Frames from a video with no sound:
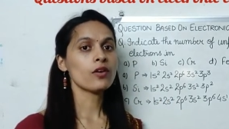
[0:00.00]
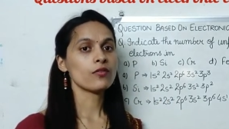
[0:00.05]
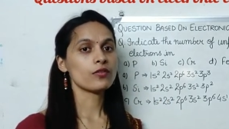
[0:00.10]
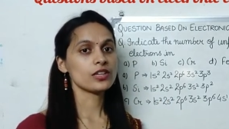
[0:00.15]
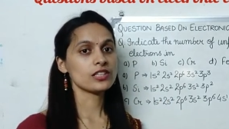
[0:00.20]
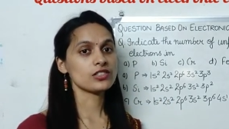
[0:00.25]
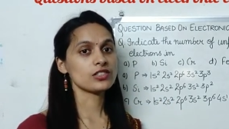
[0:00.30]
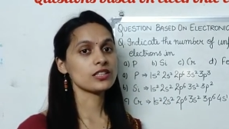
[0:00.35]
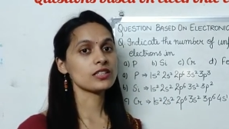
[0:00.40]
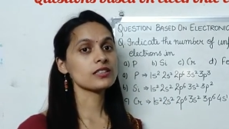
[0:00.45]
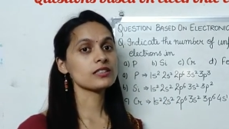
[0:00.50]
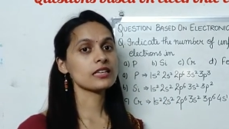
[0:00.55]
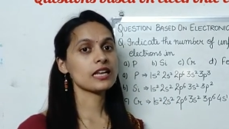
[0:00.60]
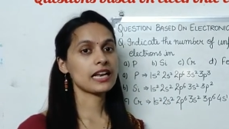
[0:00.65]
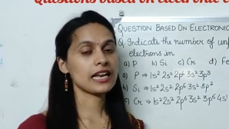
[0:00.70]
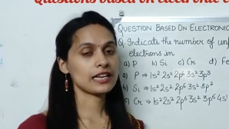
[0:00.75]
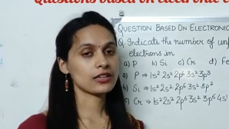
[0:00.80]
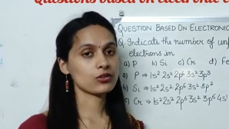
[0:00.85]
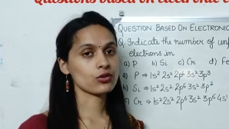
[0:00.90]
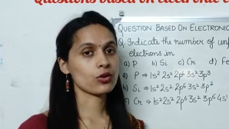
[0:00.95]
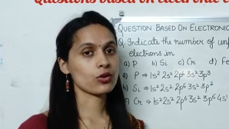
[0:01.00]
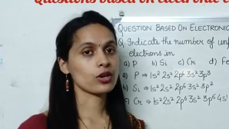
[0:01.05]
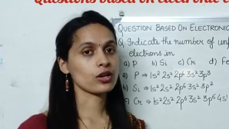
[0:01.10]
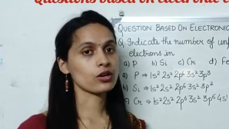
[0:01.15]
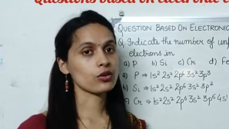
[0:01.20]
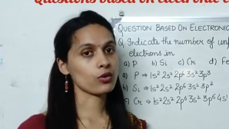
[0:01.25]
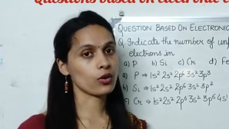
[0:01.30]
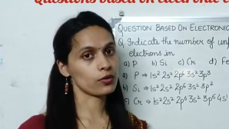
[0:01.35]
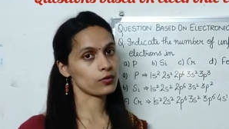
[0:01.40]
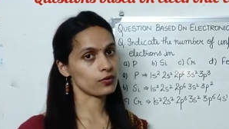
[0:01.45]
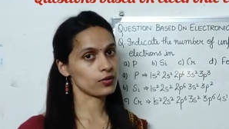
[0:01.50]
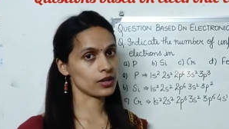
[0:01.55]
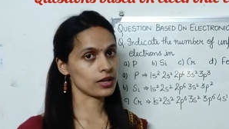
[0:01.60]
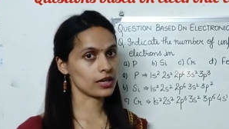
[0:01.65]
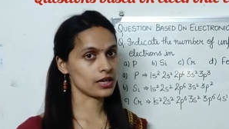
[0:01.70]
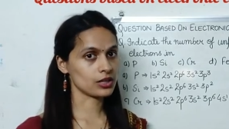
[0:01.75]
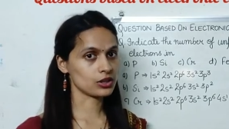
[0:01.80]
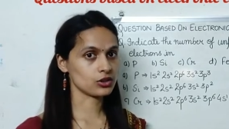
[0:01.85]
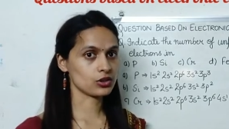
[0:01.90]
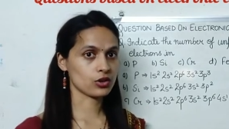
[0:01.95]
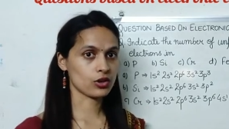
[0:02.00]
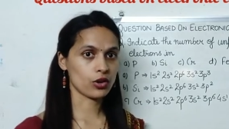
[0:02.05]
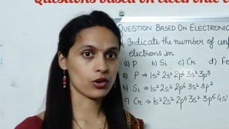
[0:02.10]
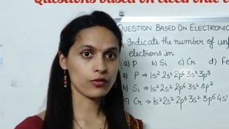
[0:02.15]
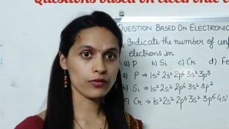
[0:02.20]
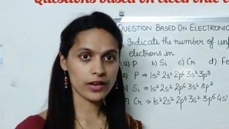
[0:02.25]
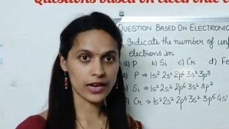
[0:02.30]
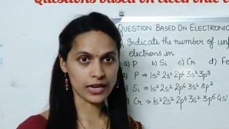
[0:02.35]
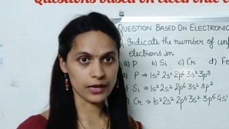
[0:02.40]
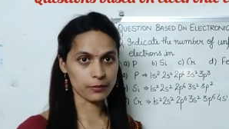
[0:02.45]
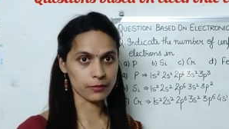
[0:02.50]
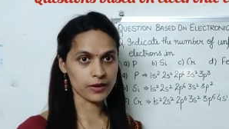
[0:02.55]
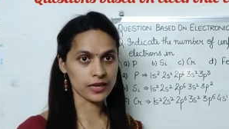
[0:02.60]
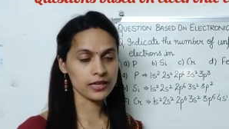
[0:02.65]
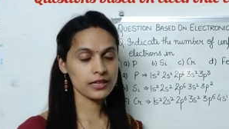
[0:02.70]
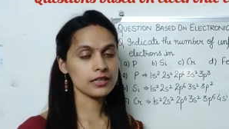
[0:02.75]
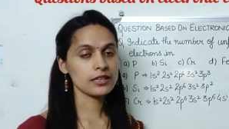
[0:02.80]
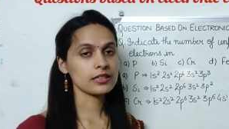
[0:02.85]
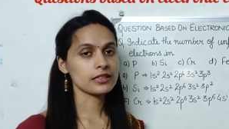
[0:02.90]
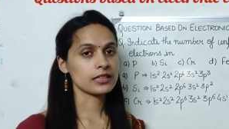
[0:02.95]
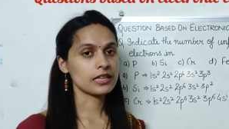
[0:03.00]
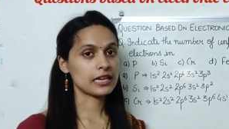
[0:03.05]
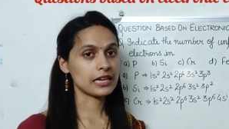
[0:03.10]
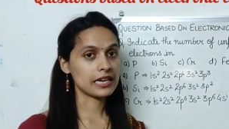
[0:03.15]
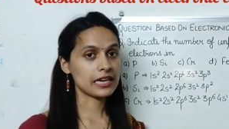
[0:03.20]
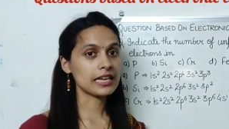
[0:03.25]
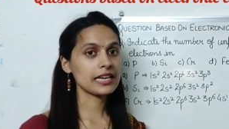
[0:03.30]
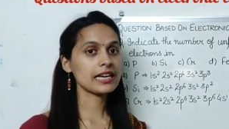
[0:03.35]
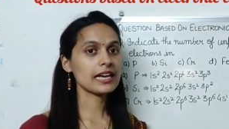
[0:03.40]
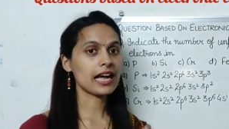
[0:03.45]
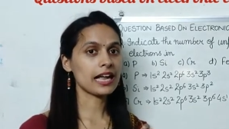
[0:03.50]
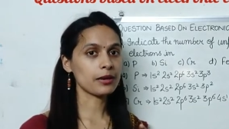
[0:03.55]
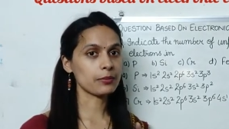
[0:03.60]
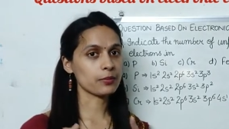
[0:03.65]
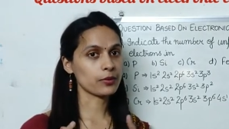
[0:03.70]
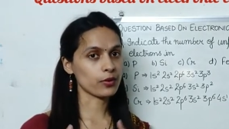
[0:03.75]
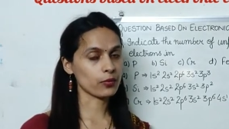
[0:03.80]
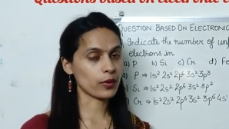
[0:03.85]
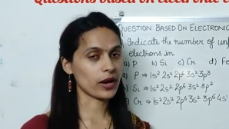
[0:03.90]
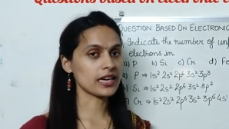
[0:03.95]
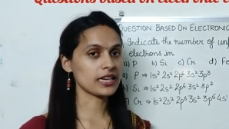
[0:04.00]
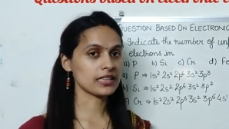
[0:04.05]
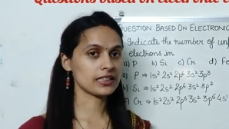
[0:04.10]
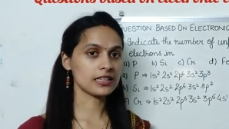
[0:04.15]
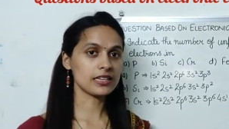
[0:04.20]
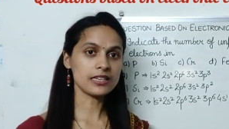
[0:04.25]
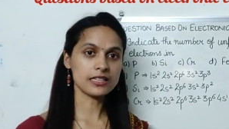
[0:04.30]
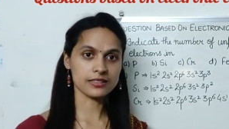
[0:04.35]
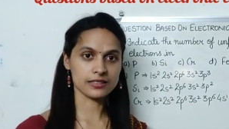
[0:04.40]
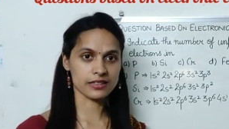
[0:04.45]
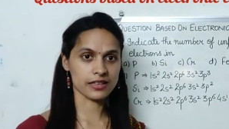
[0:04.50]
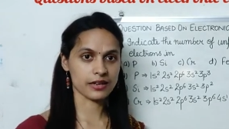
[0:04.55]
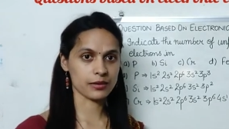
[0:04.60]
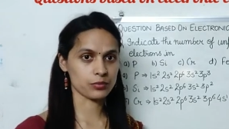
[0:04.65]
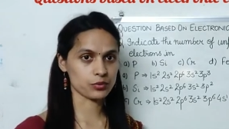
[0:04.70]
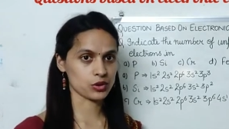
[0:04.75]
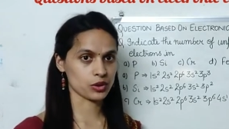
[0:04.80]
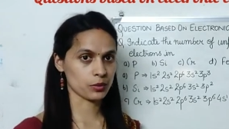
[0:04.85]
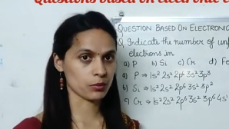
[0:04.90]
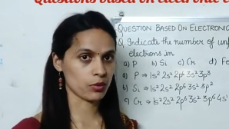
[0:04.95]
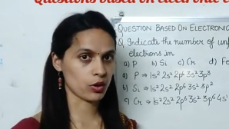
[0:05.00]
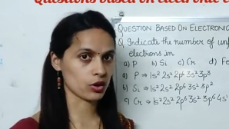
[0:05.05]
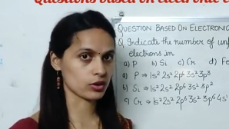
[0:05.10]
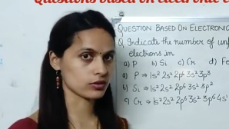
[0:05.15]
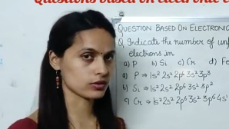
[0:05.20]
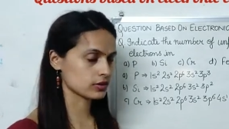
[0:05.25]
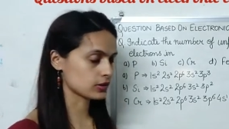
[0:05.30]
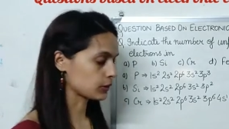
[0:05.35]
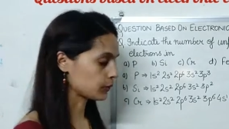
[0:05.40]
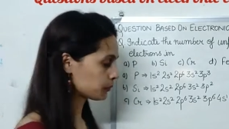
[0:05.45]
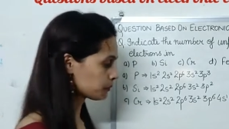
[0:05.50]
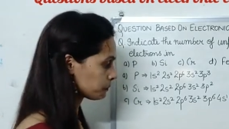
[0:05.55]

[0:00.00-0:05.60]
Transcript: which is electronic configuration of element. The link I'll provide in the description box.